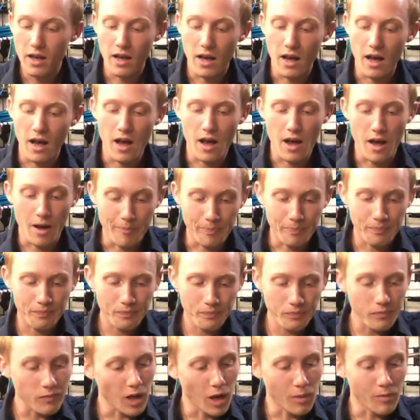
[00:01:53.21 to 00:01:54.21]

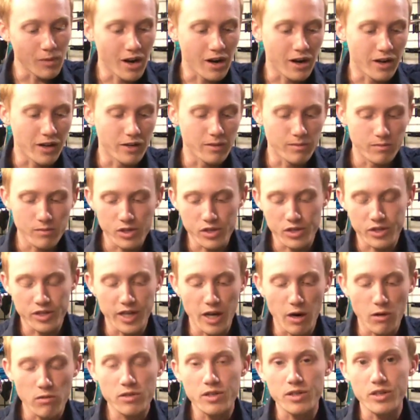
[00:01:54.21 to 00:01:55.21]
I'm not going to just
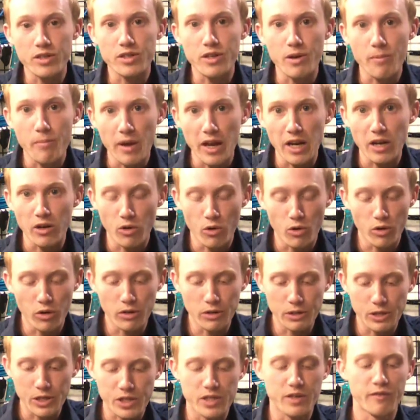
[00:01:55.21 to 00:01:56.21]
douse this in paint and
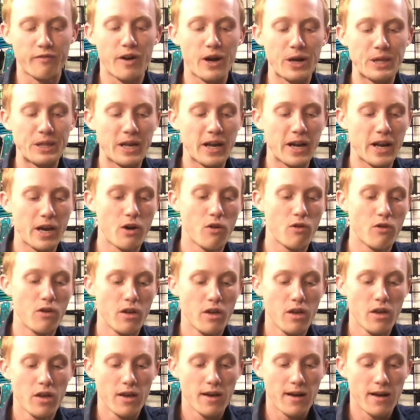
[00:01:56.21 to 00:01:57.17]
oil just to find that out.